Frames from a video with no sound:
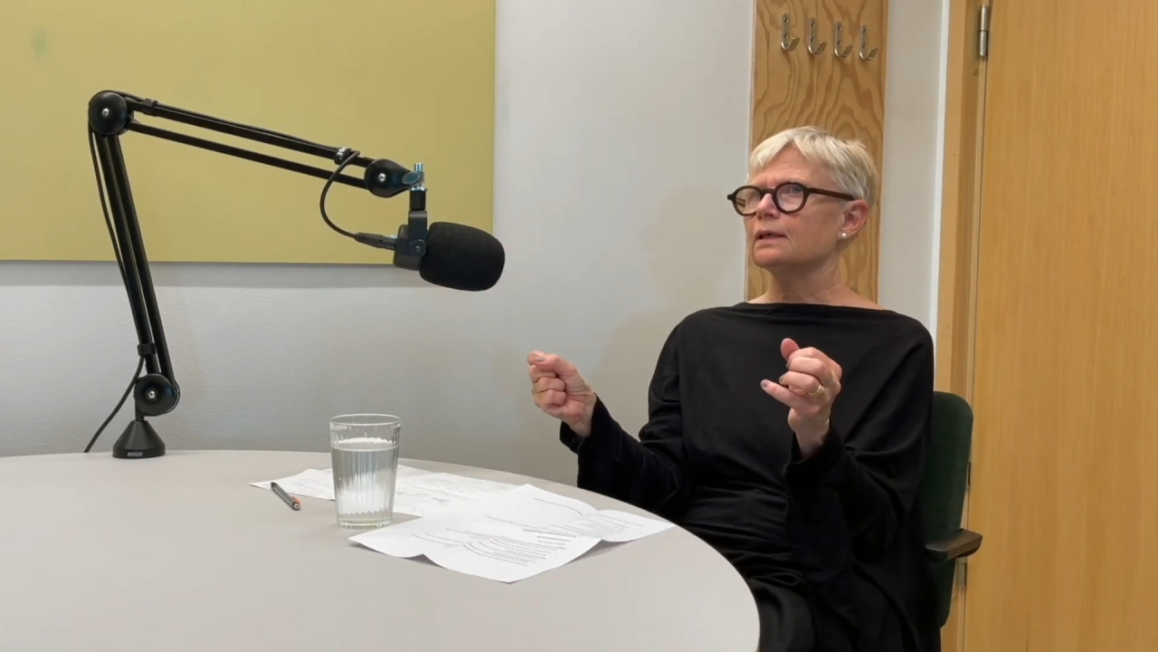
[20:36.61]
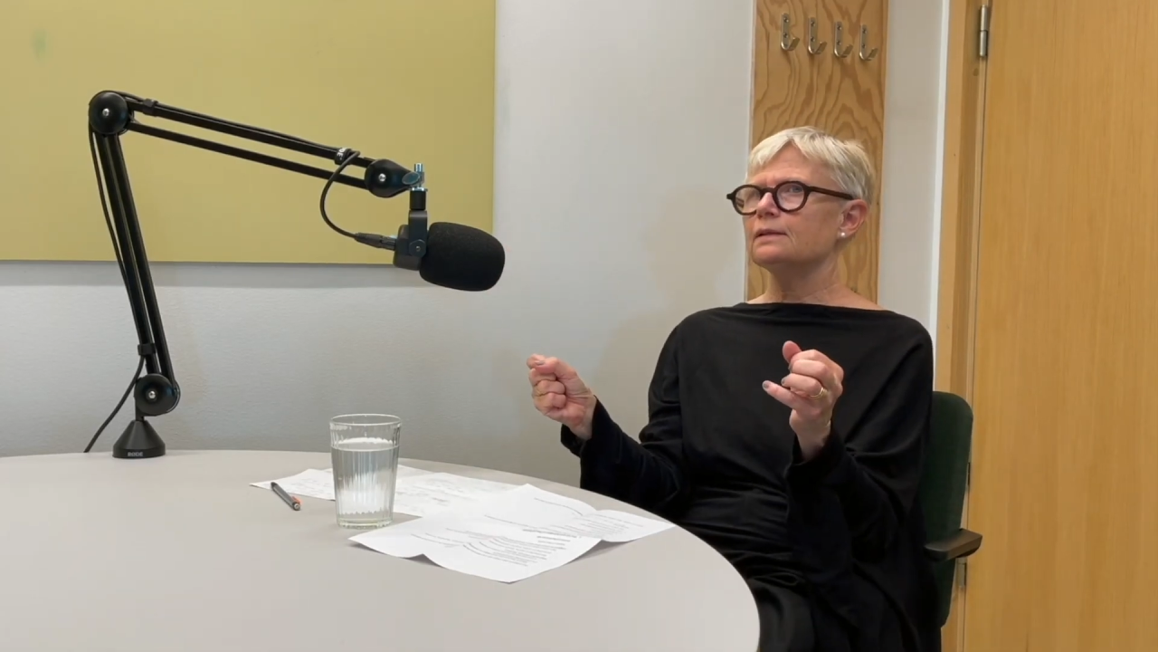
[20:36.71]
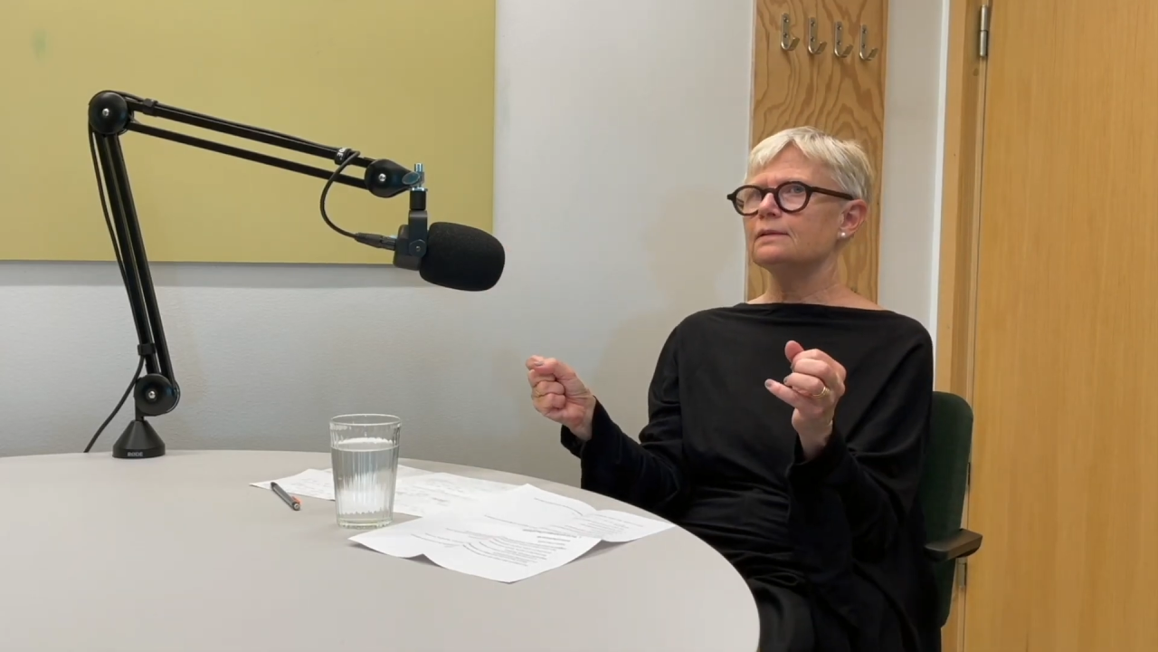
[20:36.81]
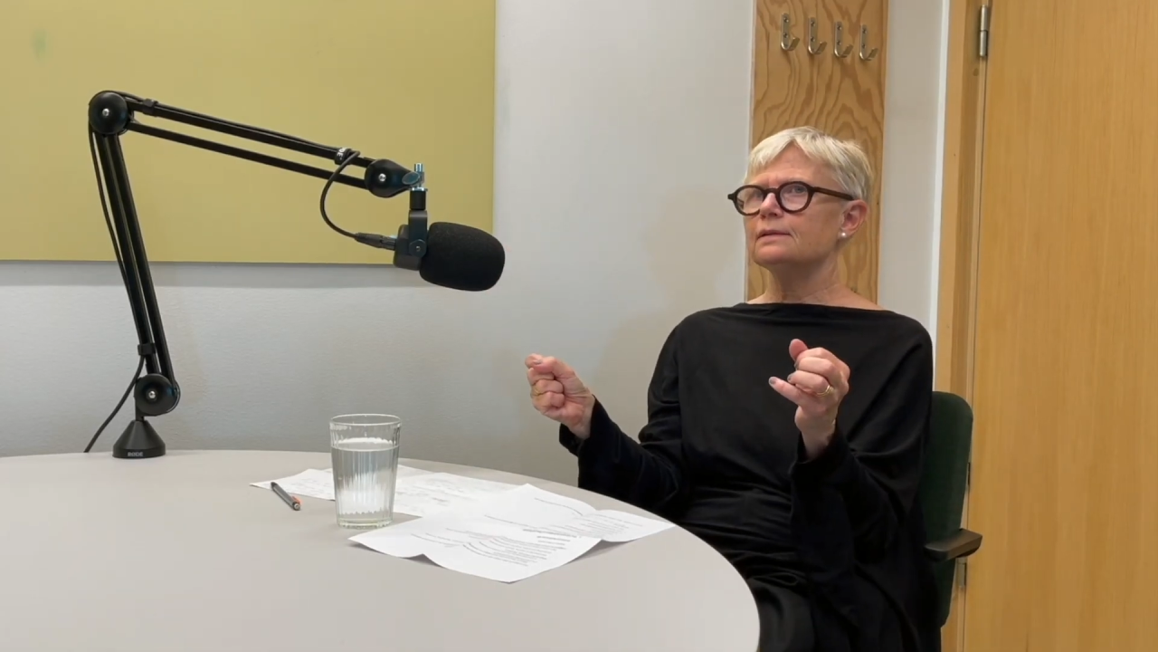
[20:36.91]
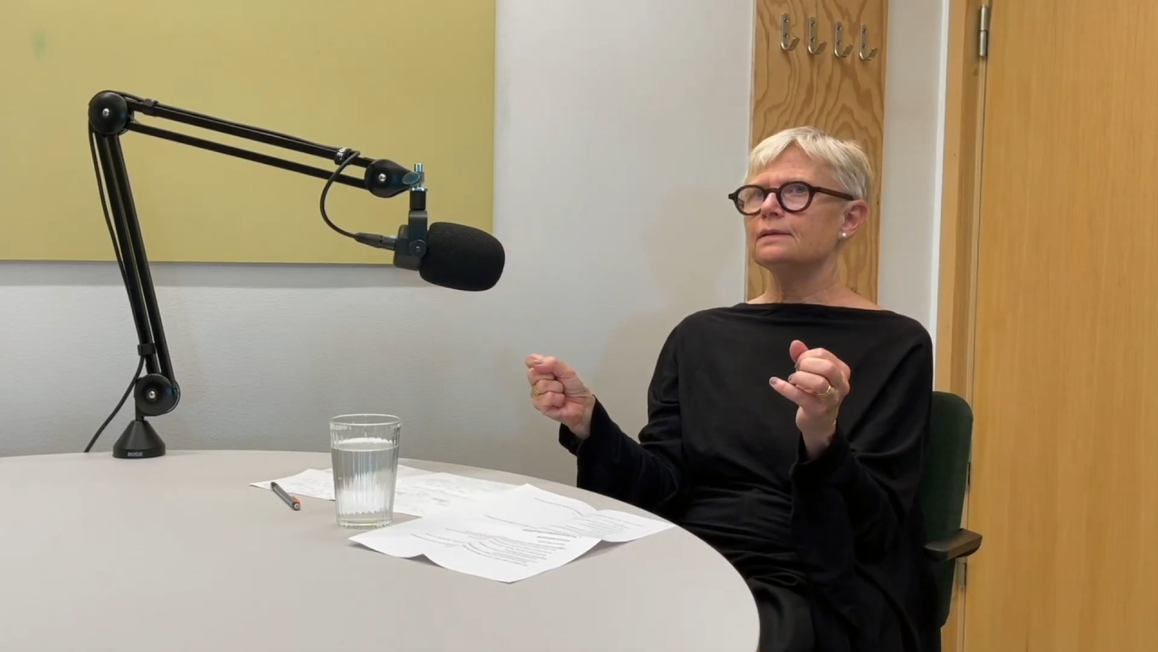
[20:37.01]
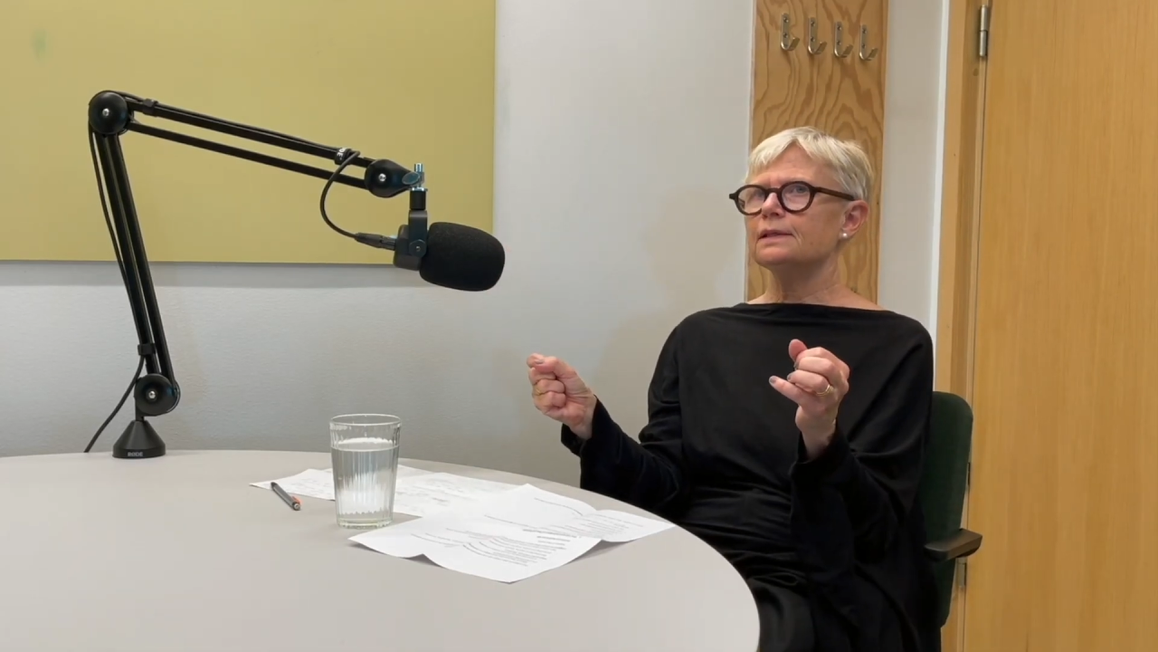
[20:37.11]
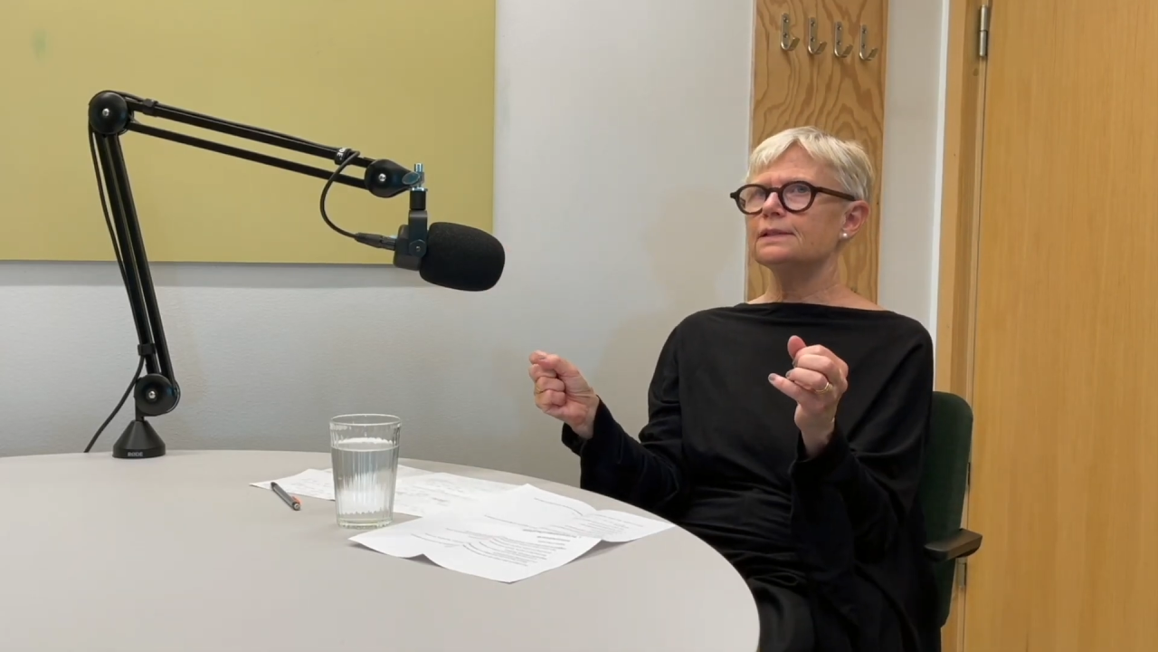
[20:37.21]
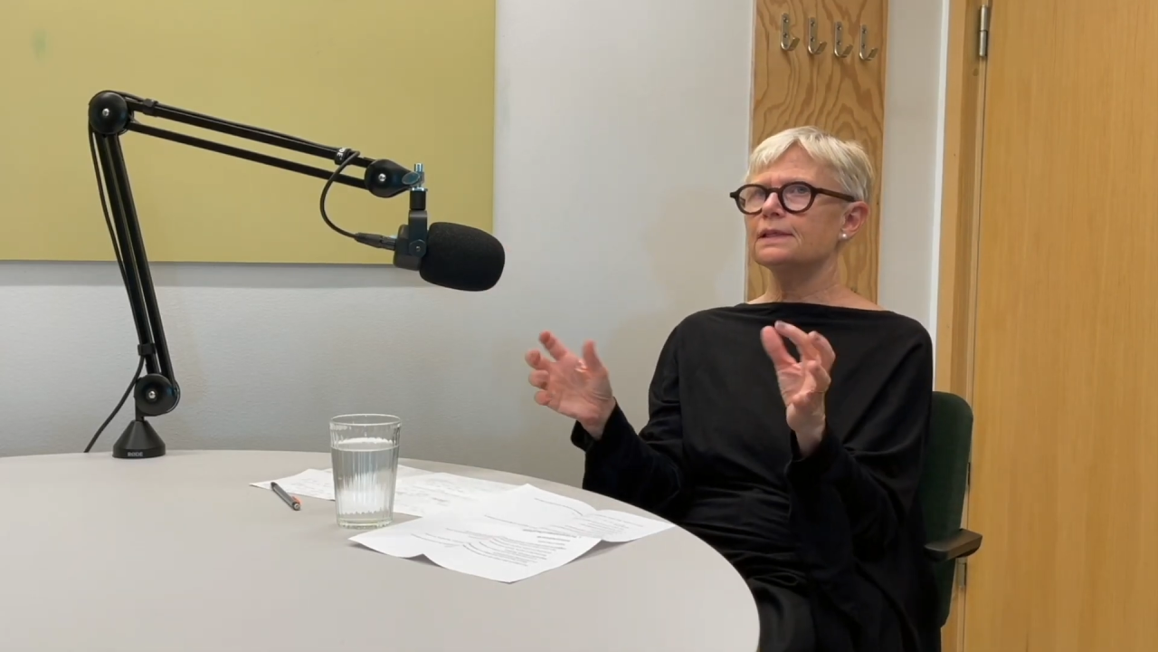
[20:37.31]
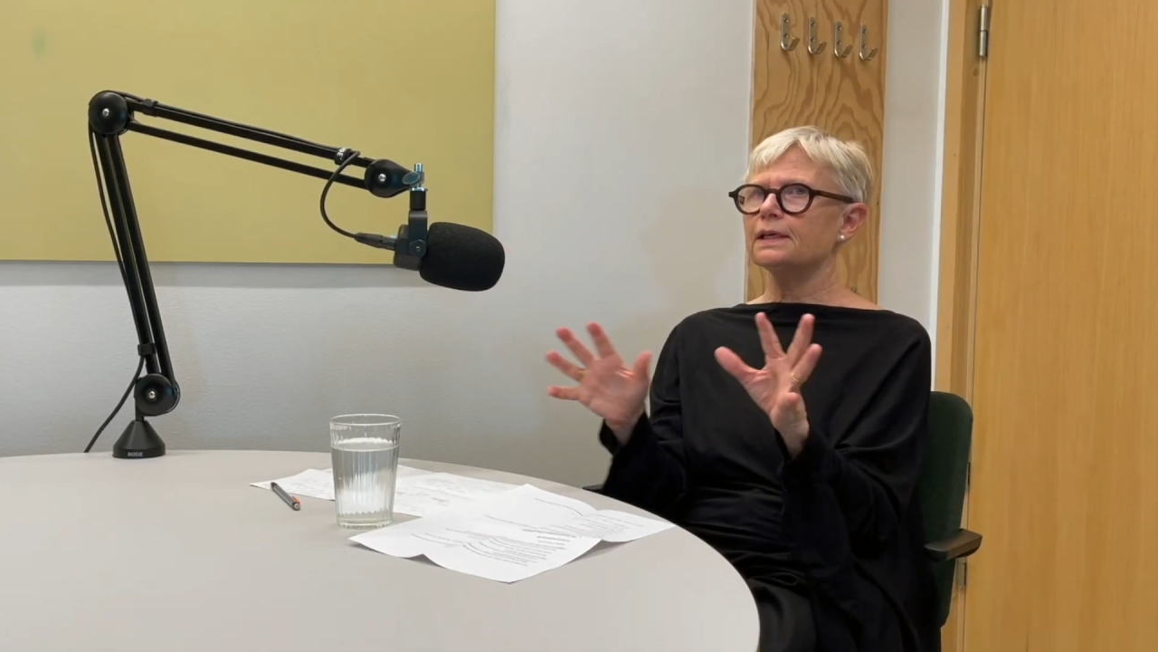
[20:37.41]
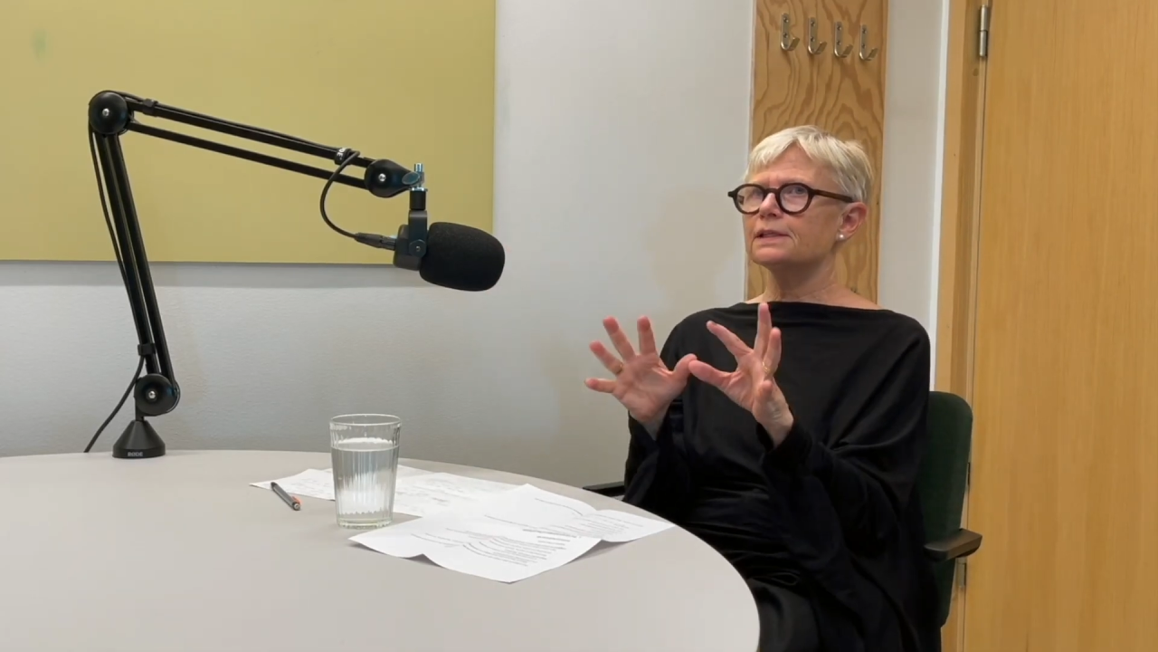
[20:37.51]
it
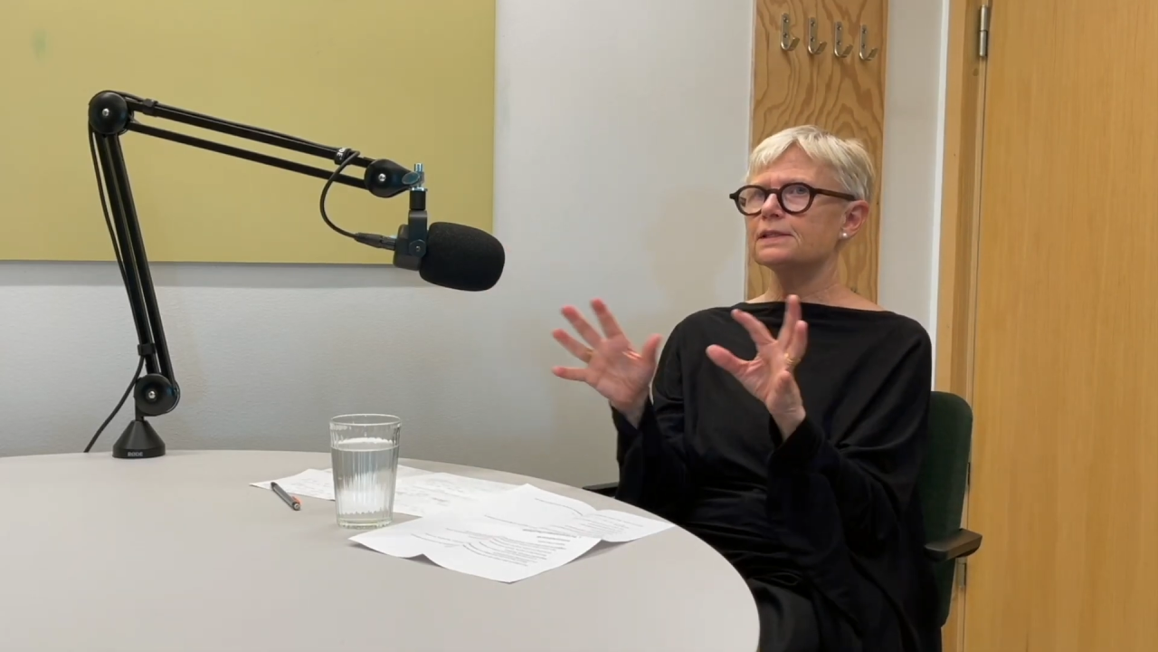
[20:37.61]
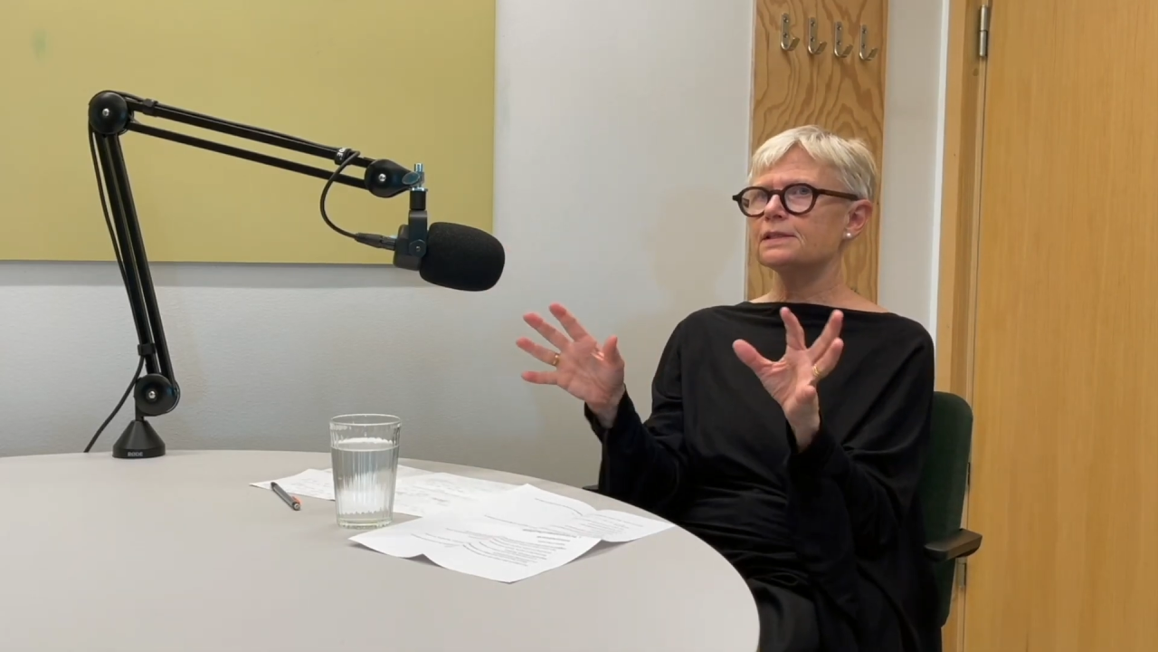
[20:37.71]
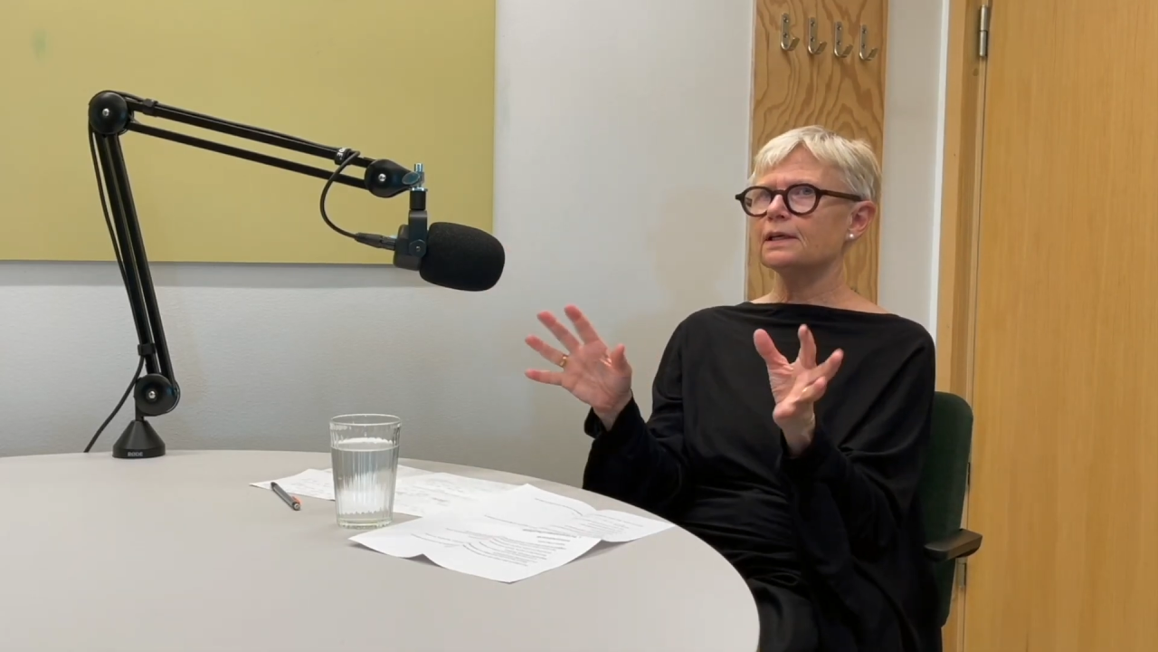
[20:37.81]
takes